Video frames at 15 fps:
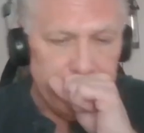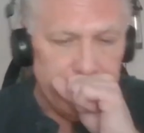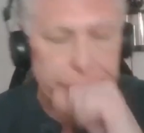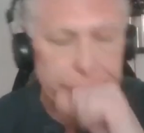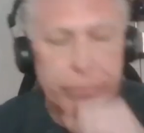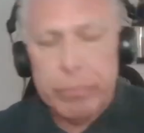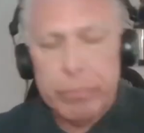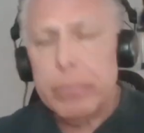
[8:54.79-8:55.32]

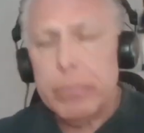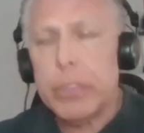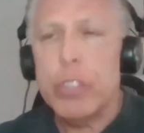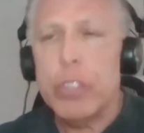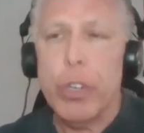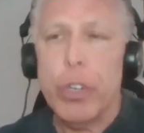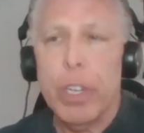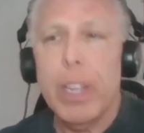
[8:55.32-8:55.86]

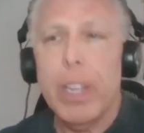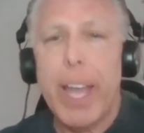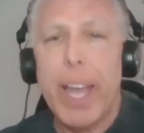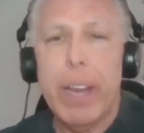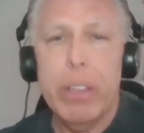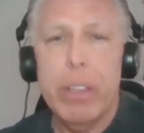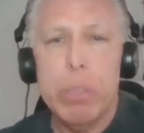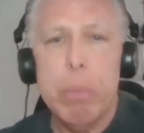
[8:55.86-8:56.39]
during a
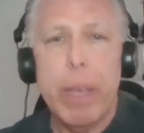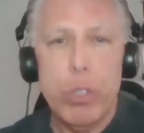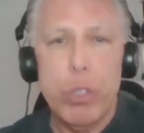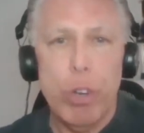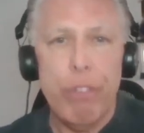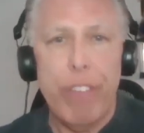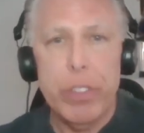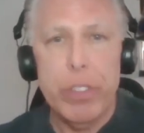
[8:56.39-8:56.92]
lot of these
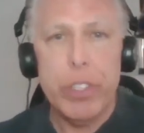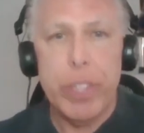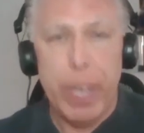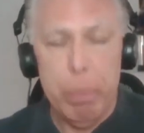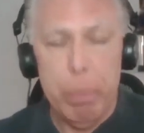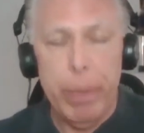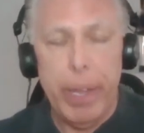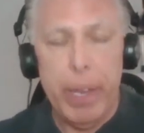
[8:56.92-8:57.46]
major events
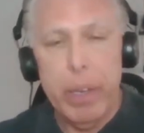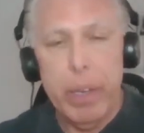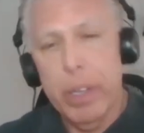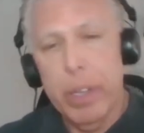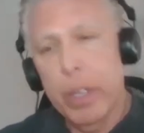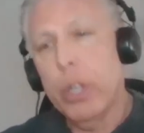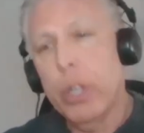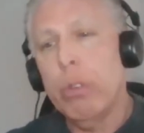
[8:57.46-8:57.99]
that are planned,
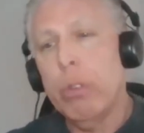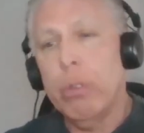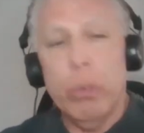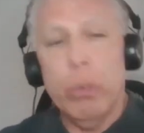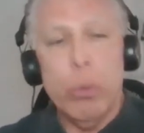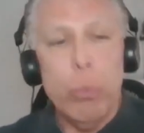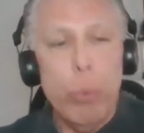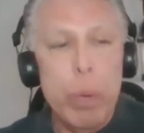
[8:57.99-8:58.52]

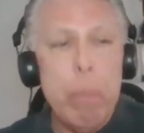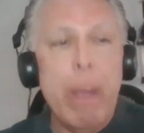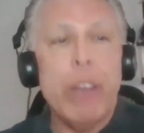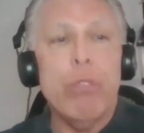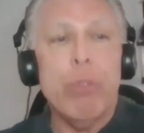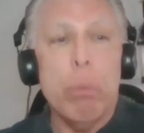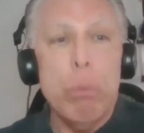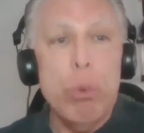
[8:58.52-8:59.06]
we
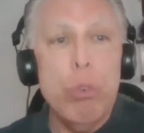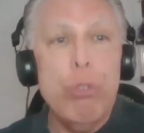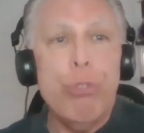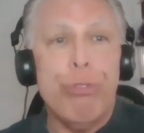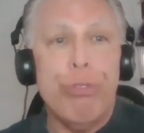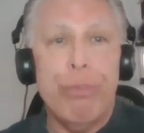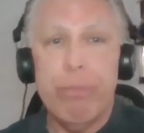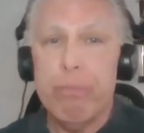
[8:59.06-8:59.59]
might
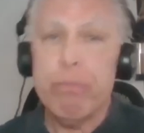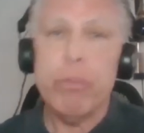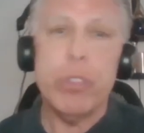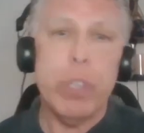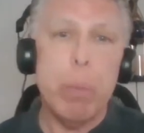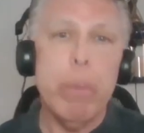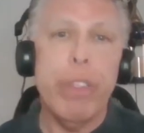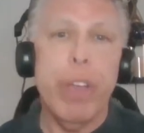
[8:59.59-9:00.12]
remove
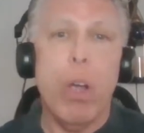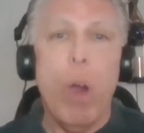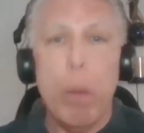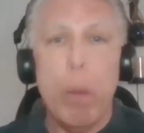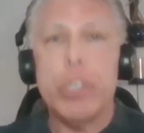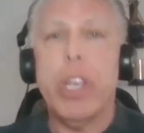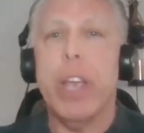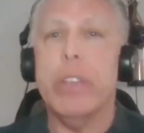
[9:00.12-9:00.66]
some of the
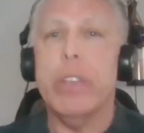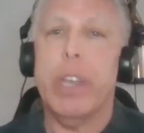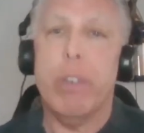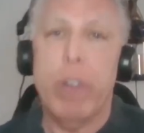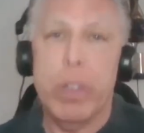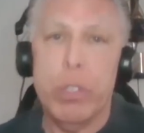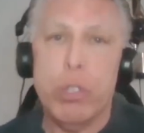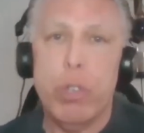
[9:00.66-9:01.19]
garbage cans
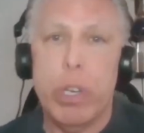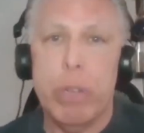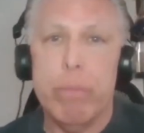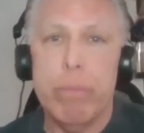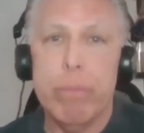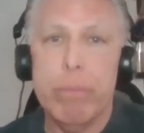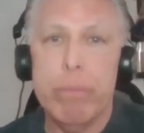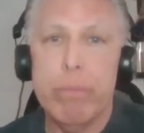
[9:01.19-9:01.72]
that are on the street.